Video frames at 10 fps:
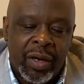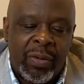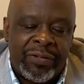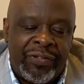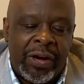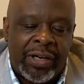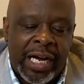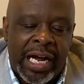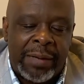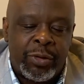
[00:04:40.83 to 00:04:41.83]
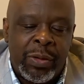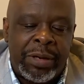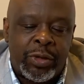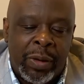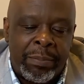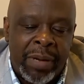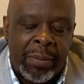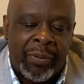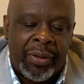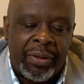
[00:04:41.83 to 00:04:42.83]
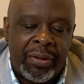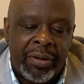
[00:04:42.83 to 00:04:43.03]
When fear comes, we must remember